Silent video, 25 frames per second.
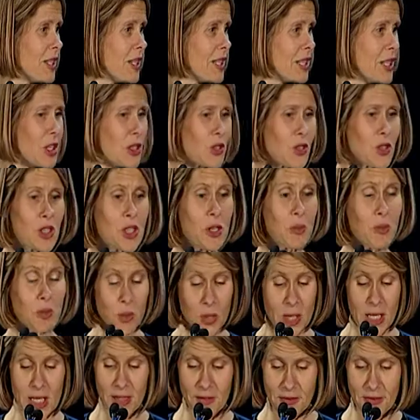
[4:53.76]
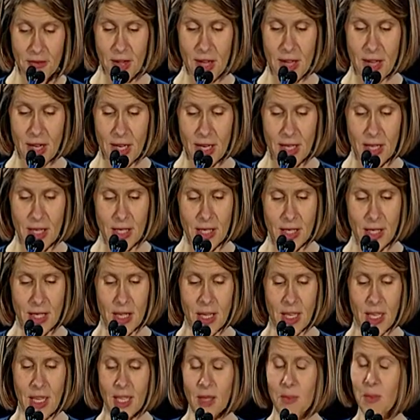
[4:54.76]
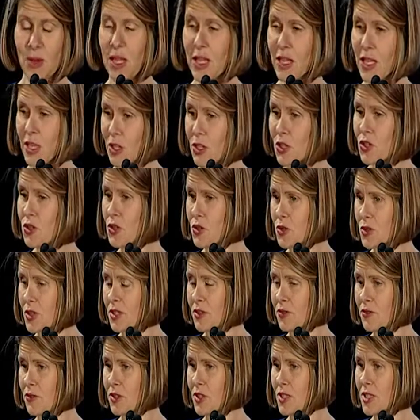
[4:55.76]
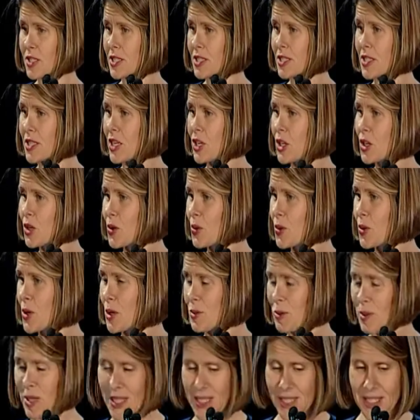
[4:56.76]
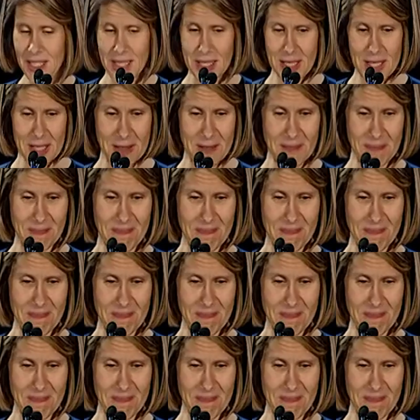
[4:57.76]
redefined, is making a true difference in your workplaces.